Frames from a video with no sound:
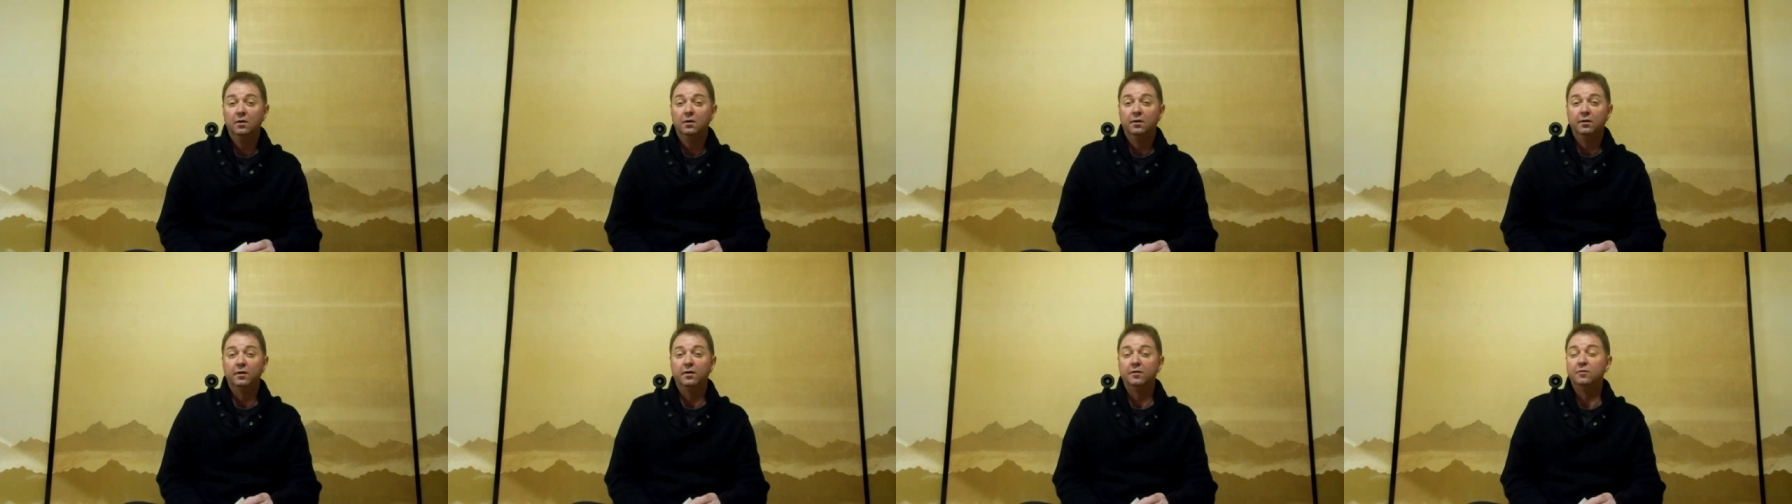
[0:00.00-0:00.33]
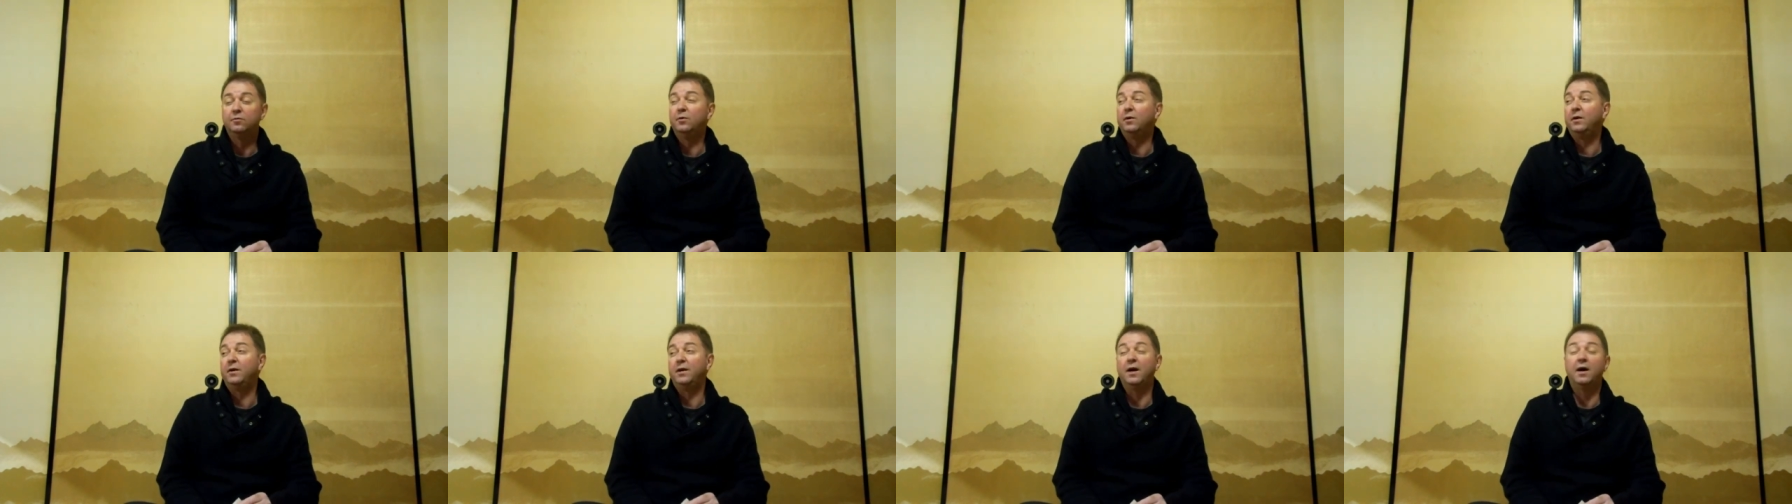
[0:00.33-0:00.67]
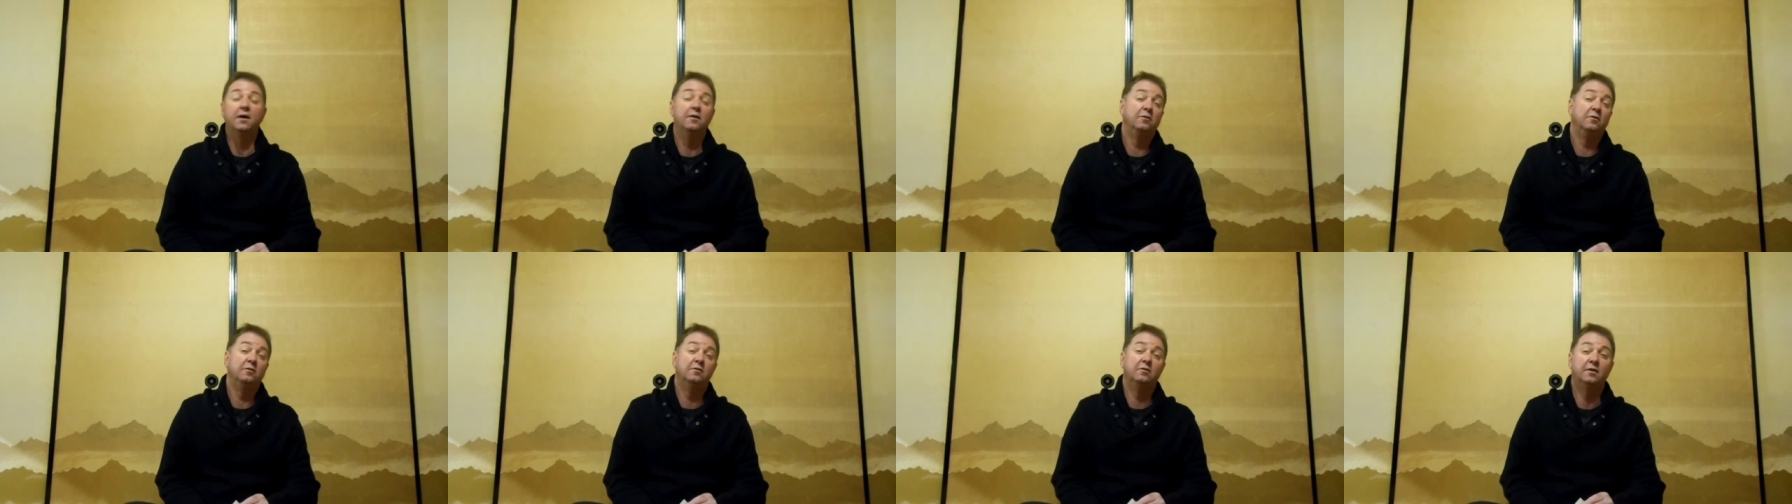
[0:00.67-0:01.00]
There's really
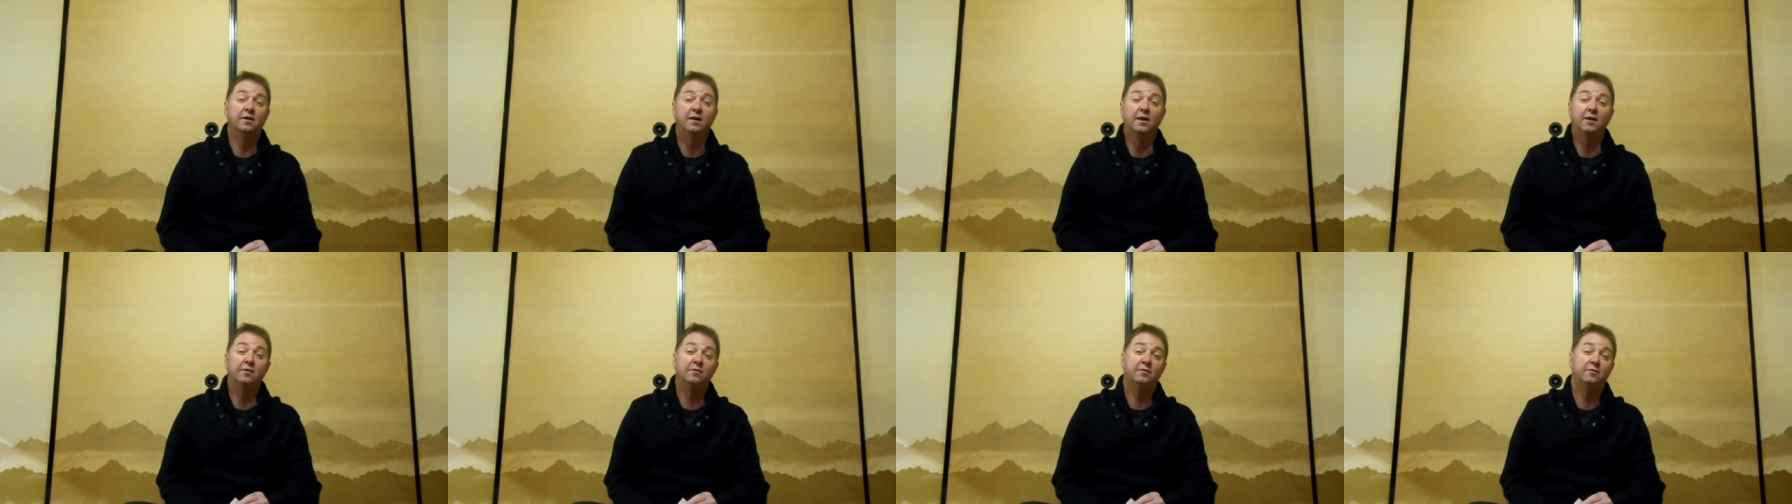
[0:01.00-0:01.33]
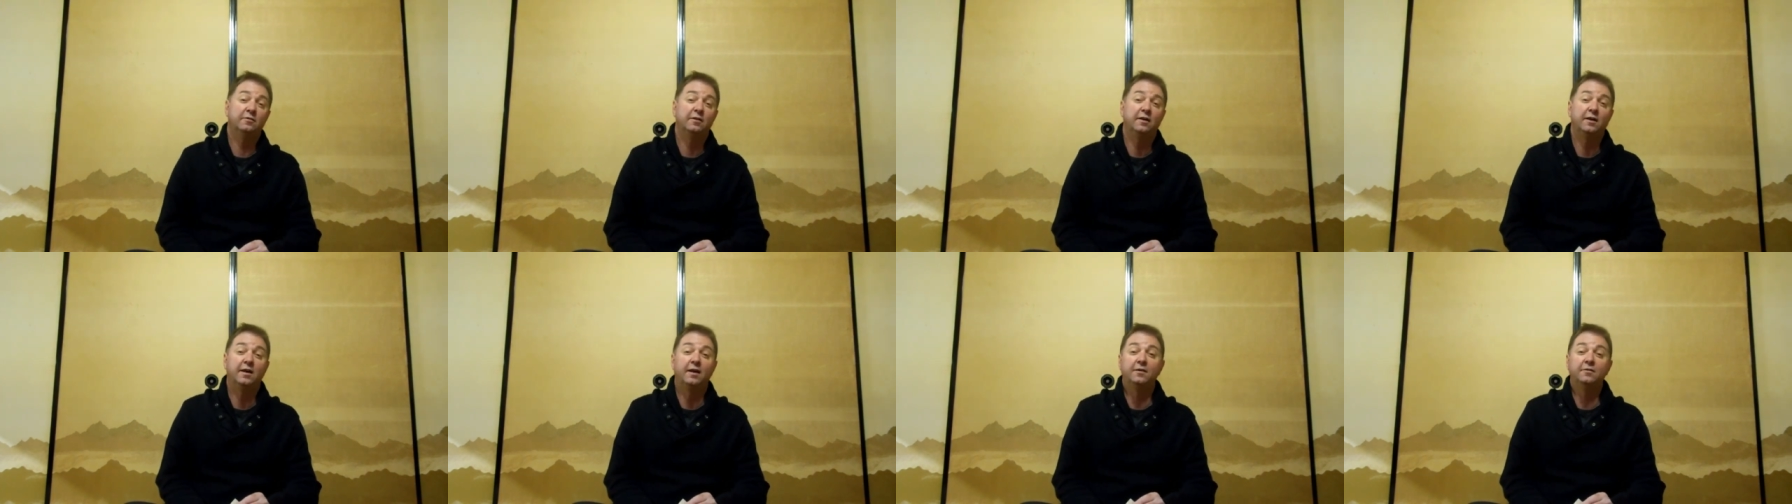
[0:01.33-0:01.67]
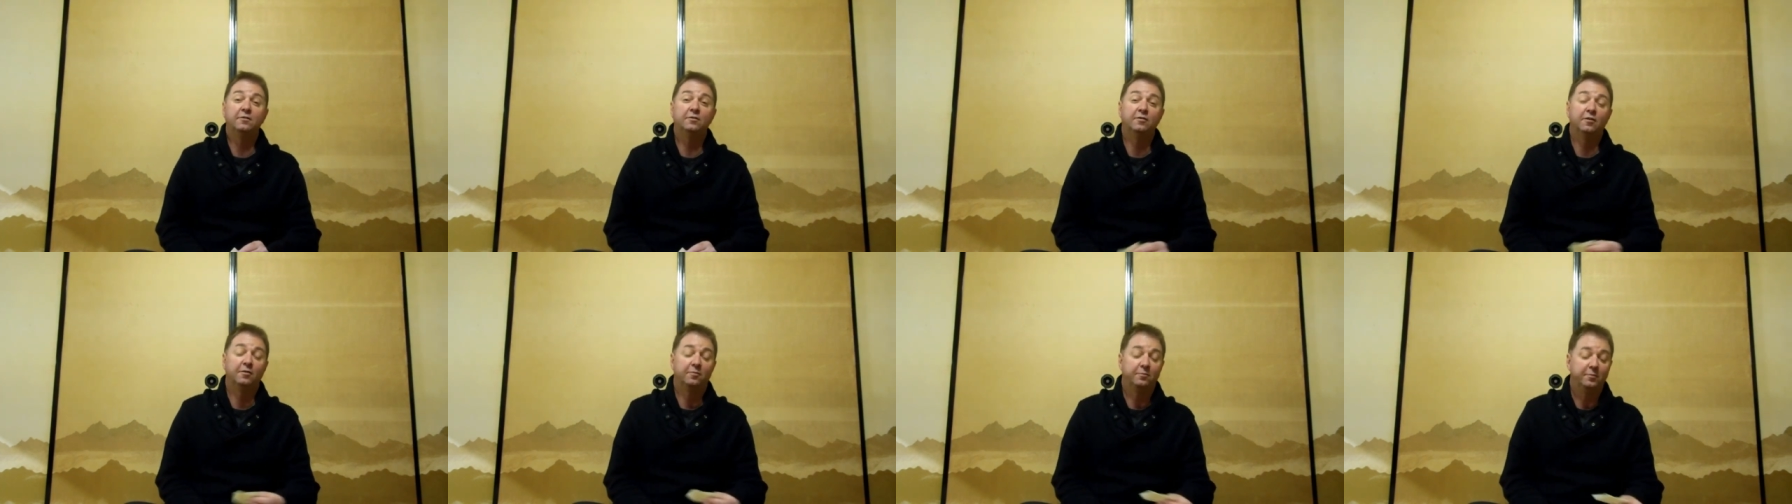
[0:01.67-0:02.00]
hundreds and hundreds and
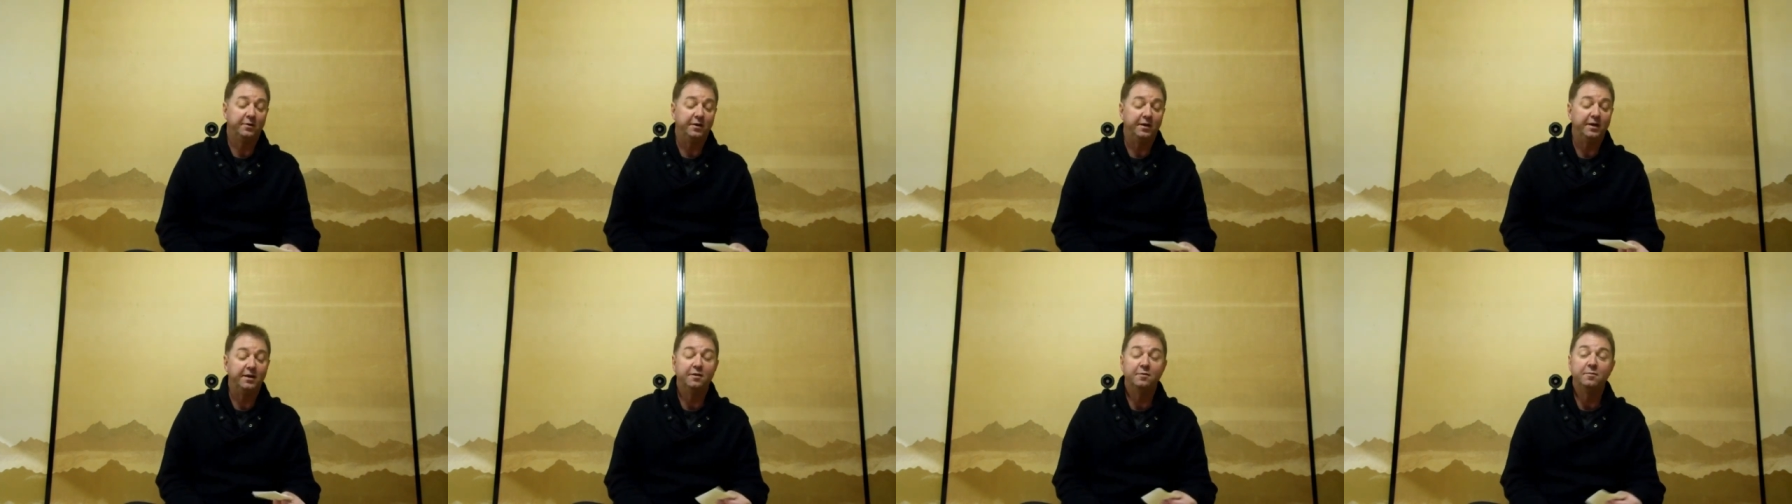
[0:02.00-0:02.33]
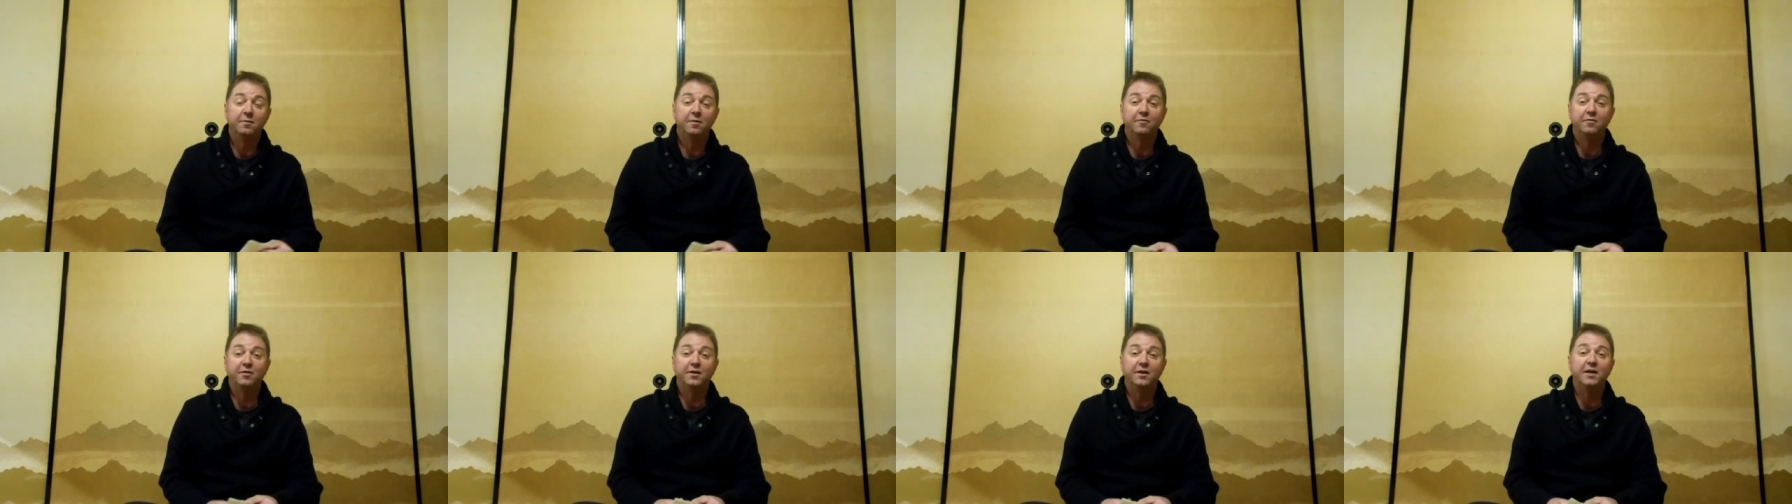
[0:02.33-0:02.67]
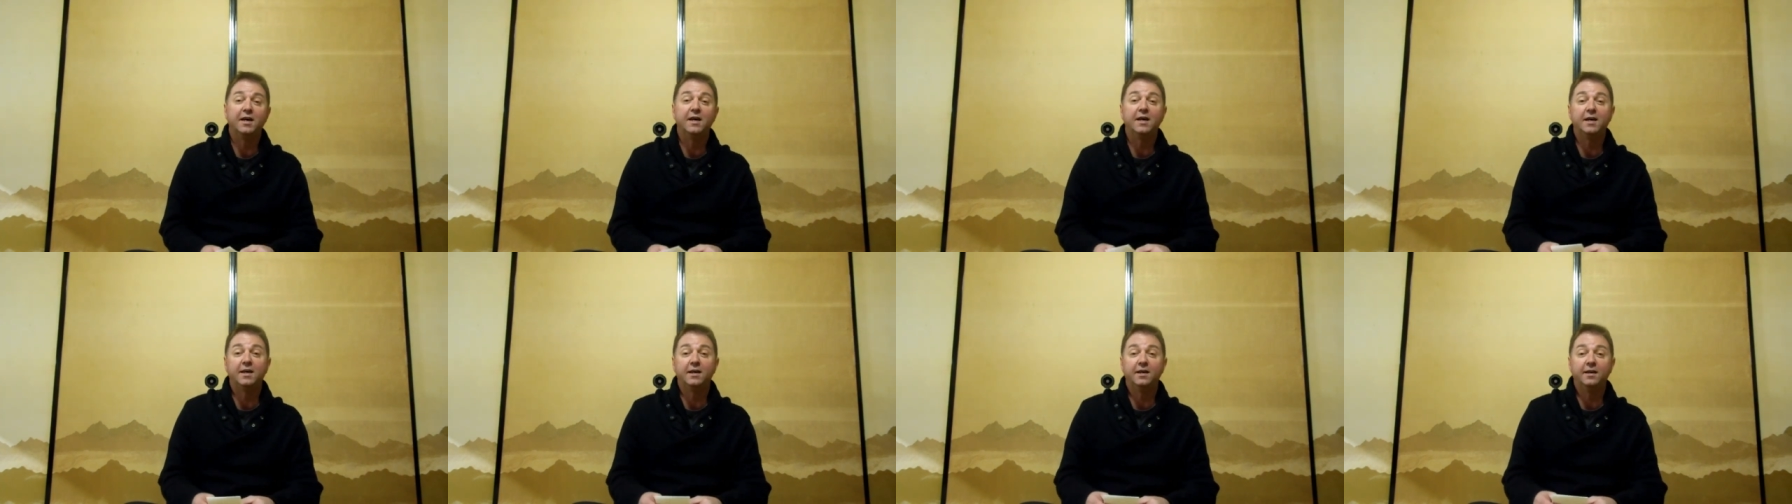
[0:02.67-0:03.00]
hundreds of them. You hear them every
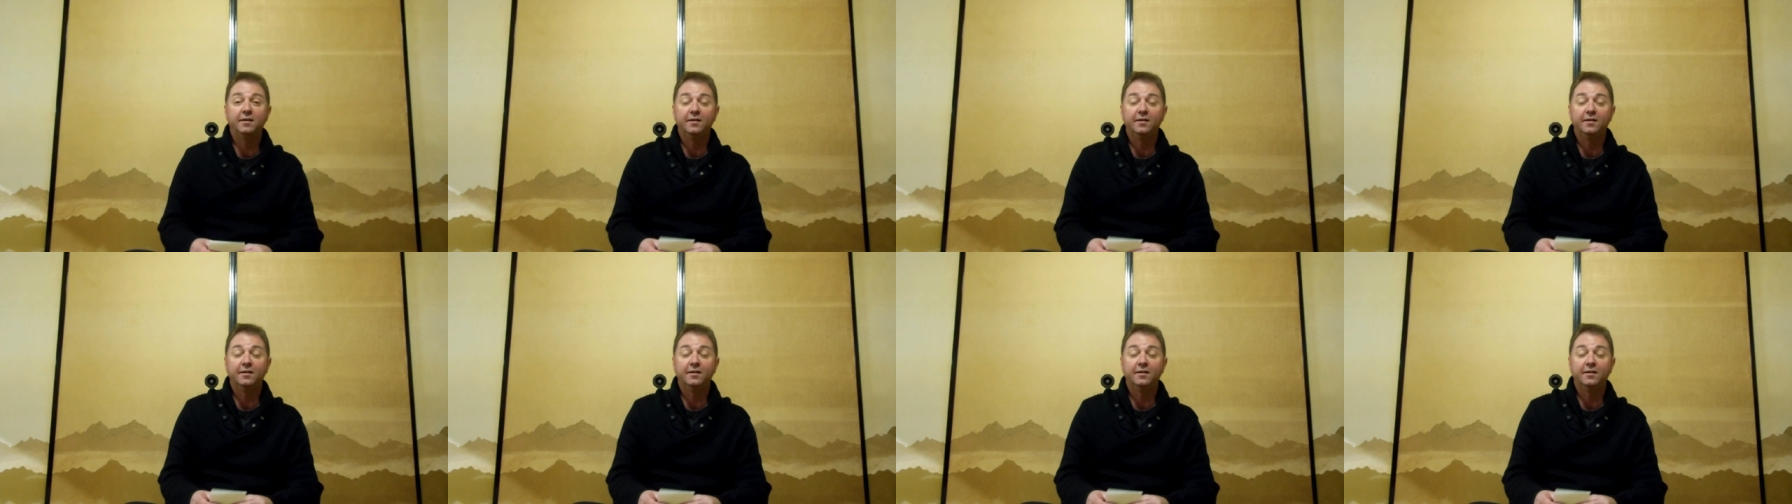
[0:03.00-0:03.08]
day.